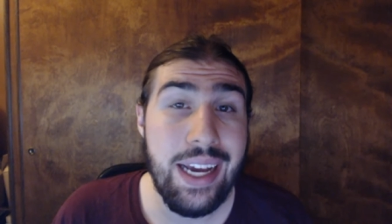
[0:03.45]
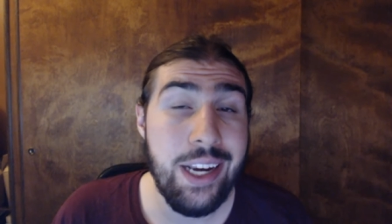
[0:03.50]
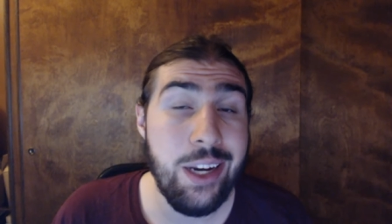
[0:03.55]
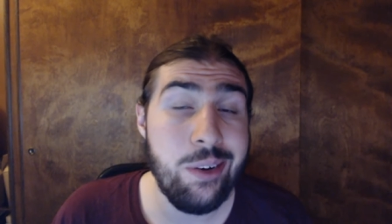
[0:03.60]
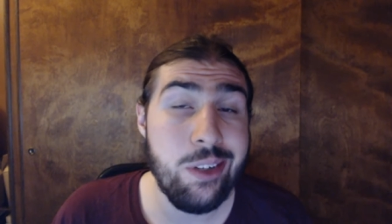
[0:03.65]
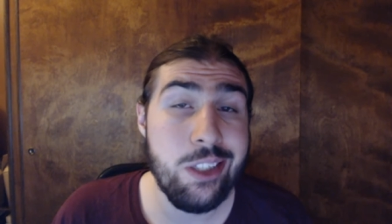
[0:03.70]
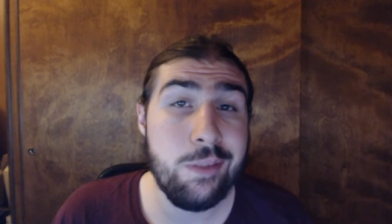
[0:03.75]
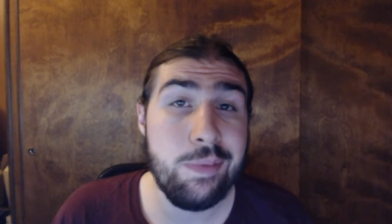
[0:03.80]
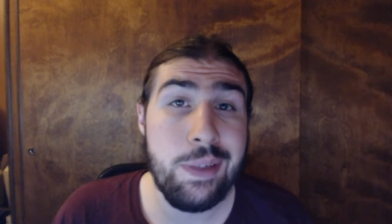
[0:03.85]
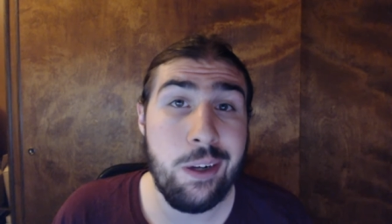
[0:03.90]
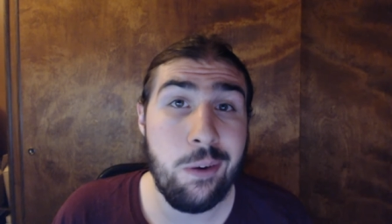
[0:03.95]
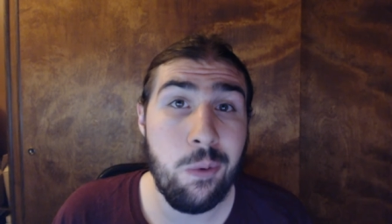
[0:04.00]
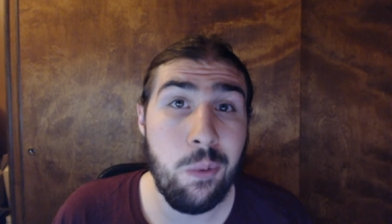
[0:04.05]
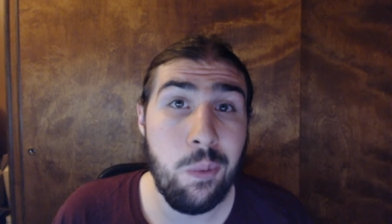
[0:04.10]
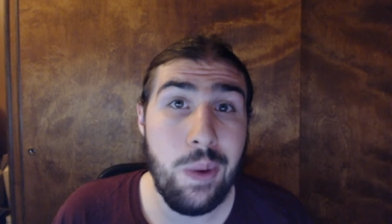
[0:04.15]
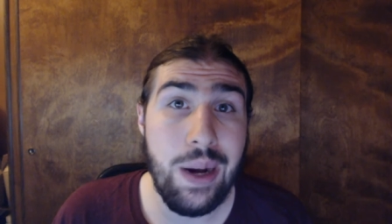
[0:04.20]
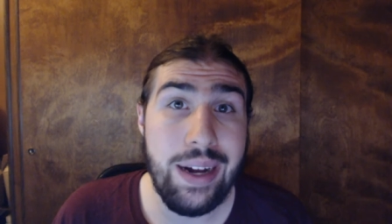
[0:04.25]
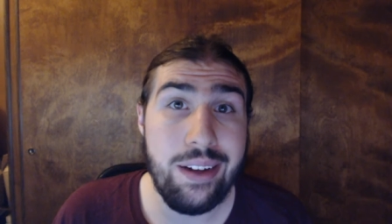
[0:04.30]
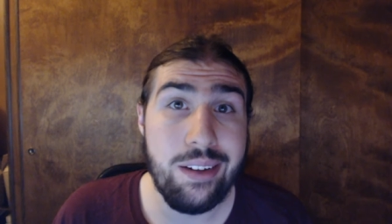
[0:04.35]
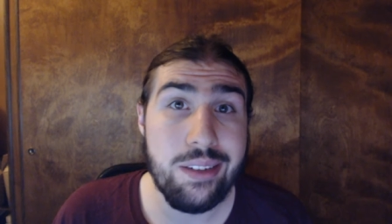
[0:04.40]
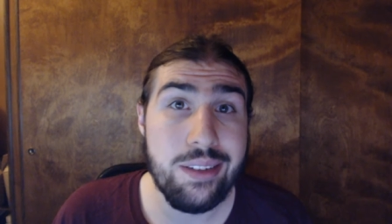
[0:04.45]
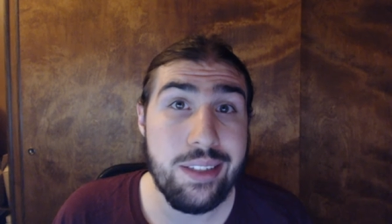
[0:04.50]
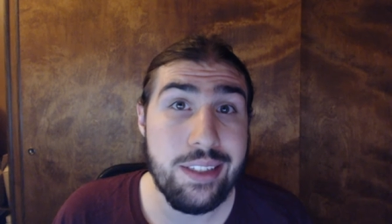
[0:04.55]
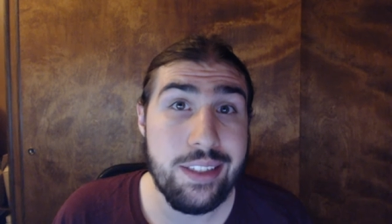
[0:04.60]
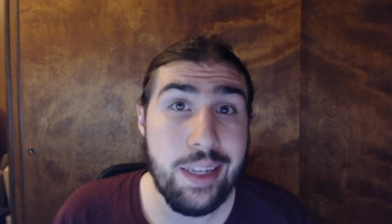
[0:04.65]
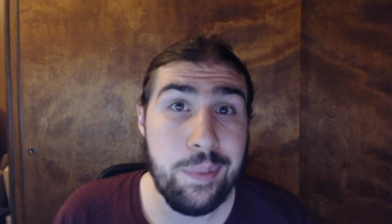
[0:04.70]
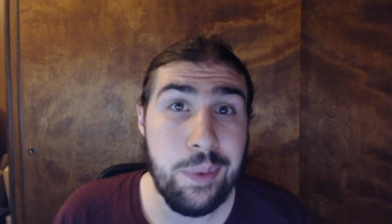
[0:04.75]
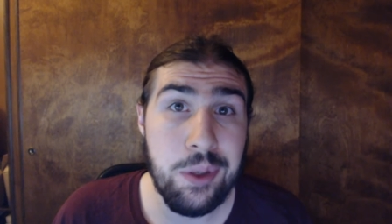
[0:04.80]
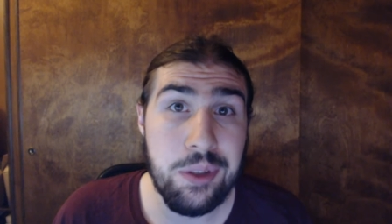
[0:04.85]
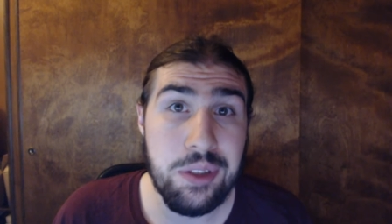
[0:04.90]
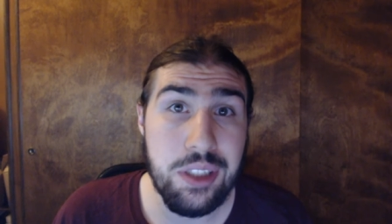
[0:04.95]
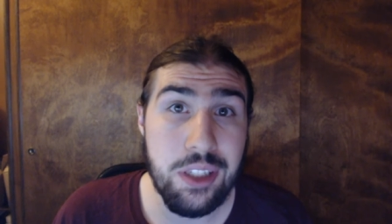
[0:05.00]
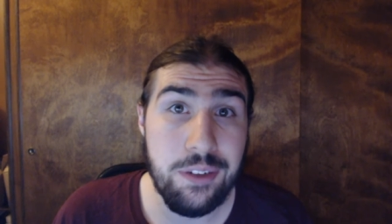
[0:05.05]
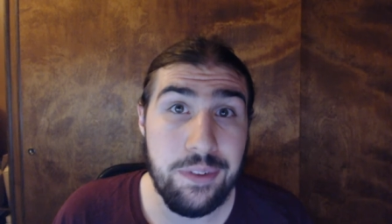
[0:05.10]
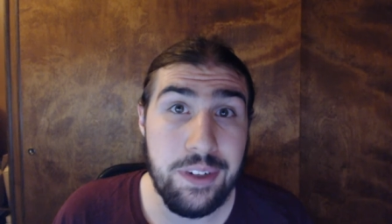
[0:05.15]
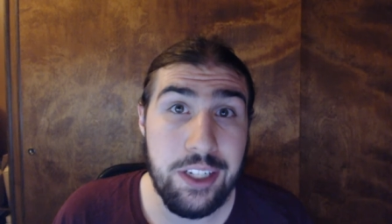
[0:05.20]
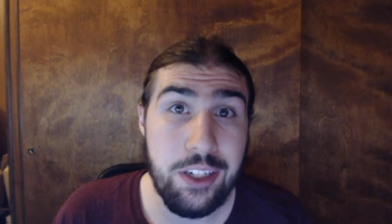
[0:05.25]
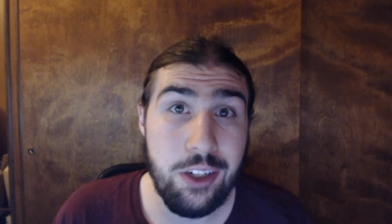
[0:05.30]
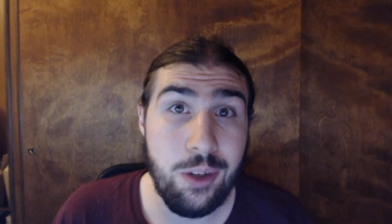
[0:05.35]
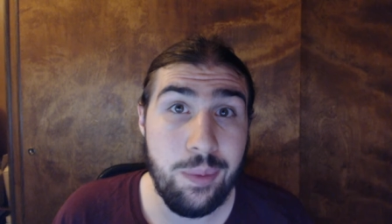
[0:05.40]
I know it's been a while since I posted a
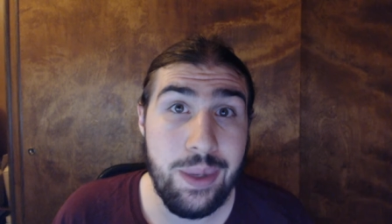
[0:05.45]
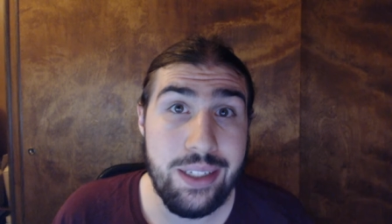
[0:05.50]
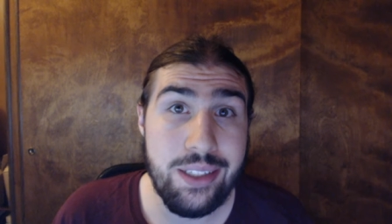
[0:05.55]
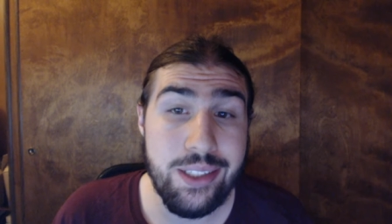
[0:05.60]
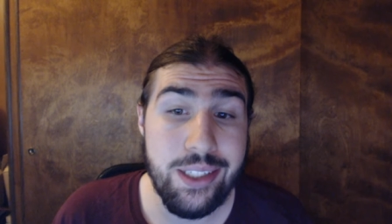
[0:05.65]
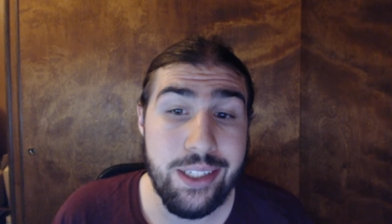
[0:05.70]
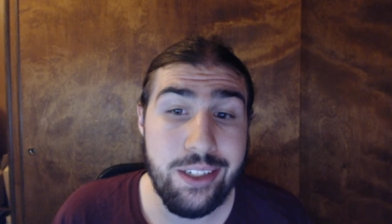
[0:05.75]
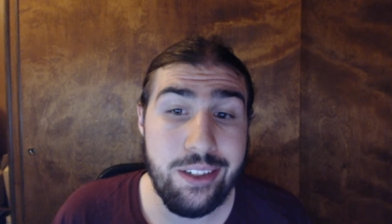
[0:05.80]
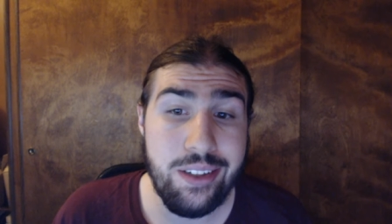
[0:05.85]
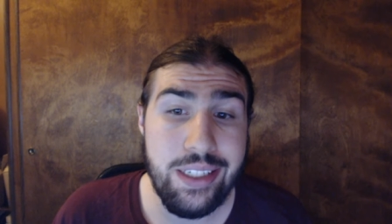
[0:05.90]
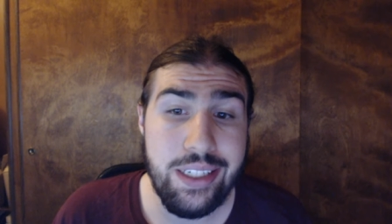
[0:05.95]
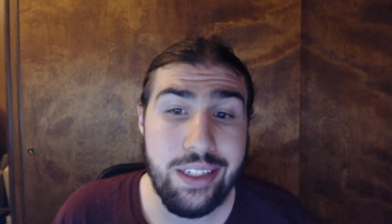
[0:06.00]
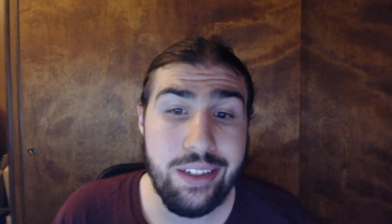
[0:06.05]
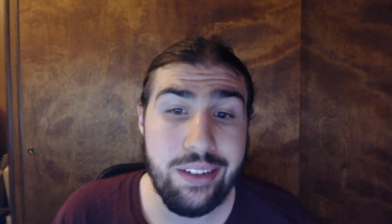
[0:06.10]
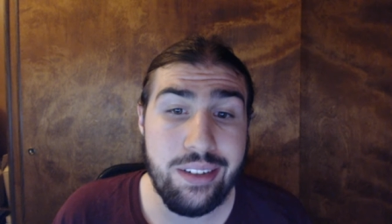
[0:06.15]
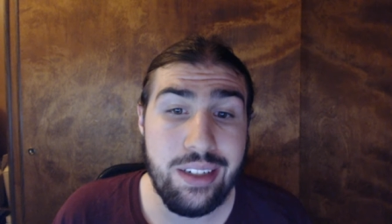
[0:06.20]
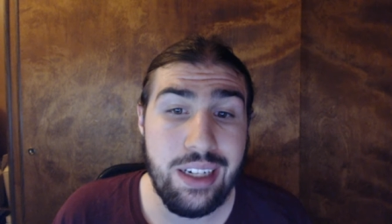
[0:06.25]
video on my channel here.